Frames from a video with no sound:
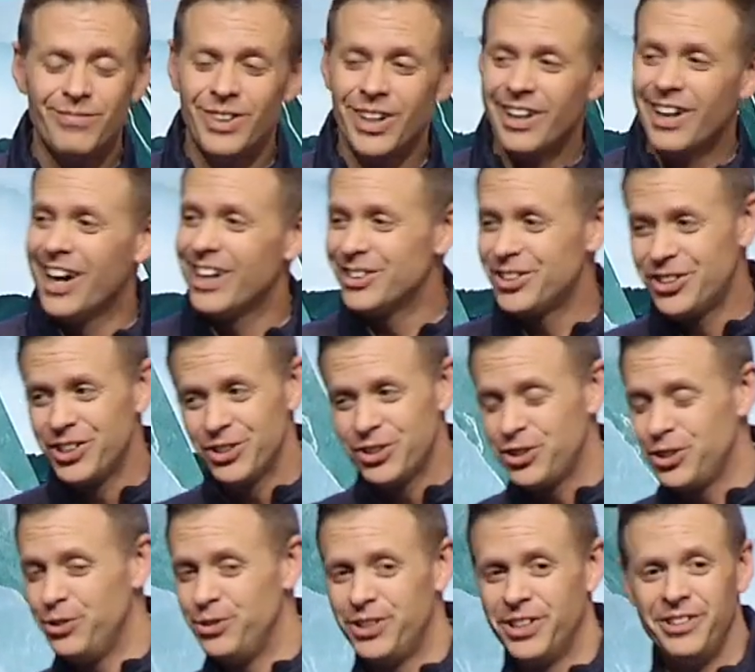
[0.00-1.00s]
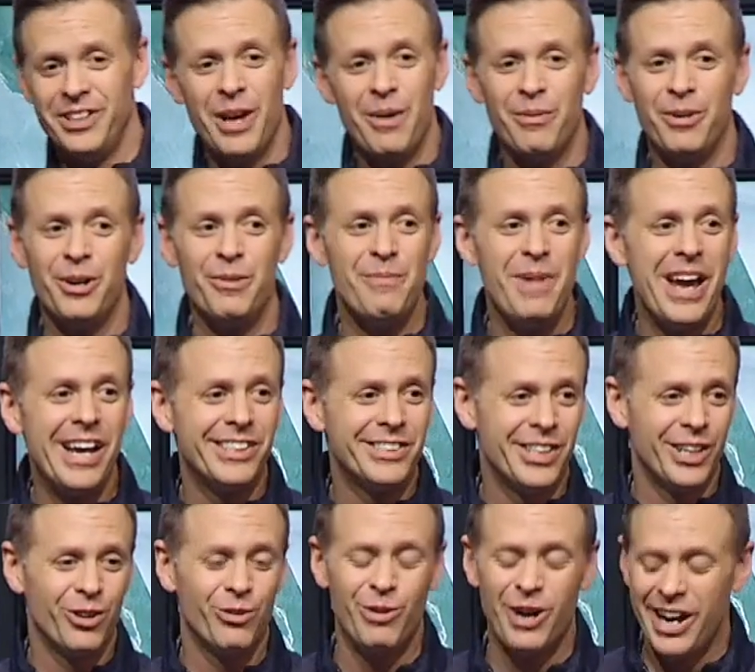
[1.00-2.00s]
God's just using them in
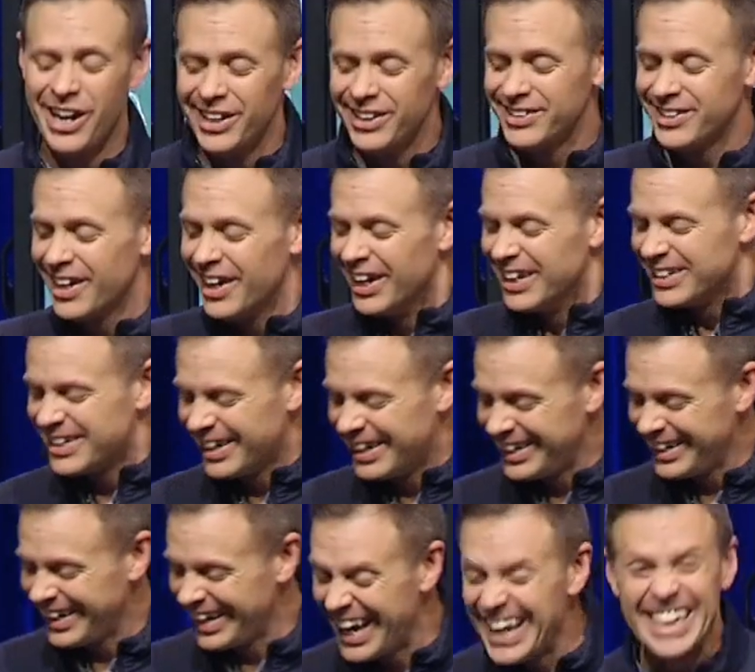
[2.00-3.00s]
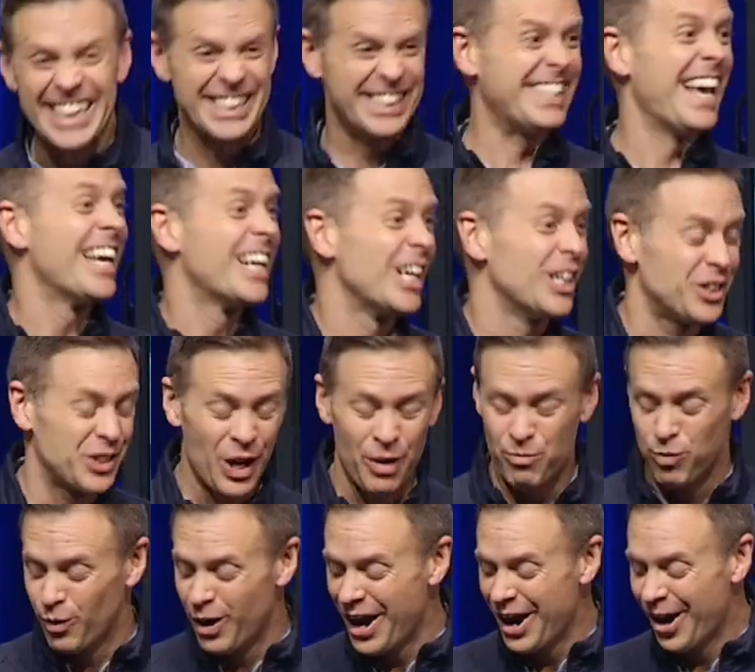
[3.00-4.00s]
amazing ways. To, and, he, and He set us up
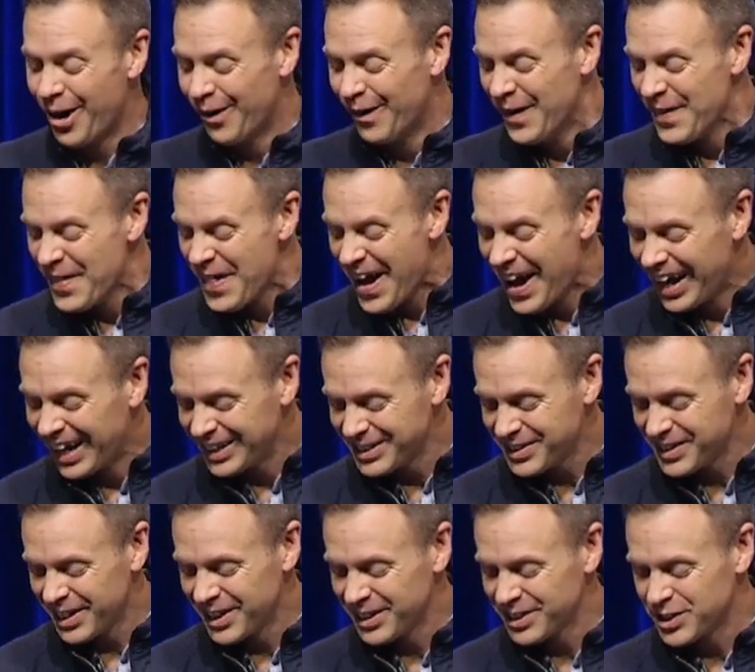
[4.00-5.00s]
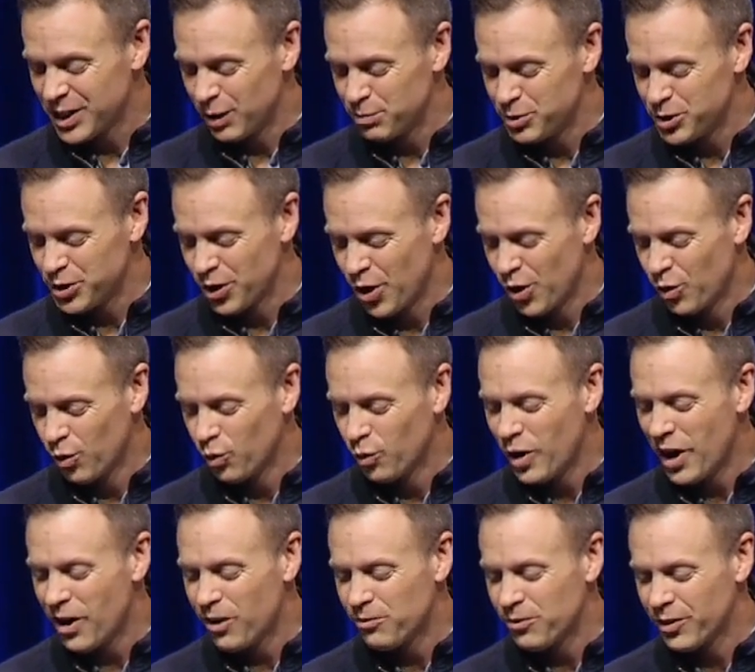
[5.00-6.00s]
well, uh, set us up so
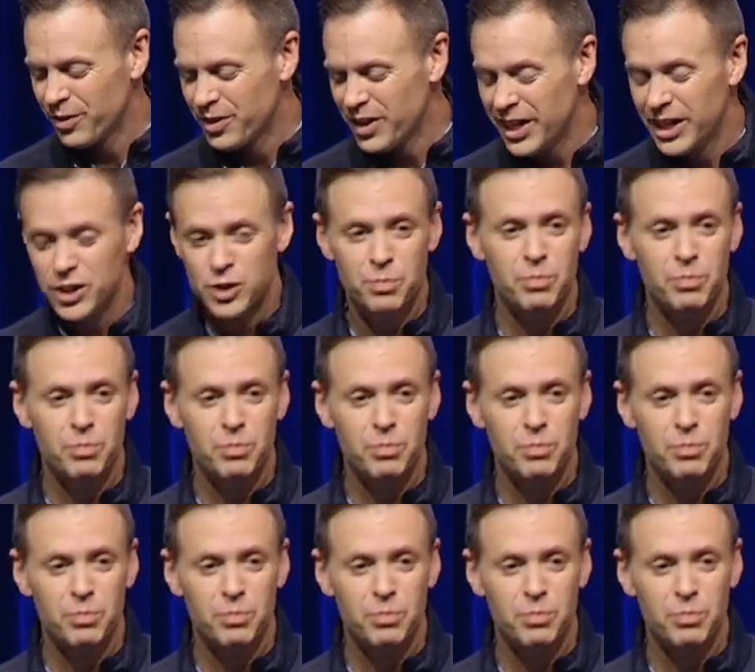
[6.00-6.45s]
well for this.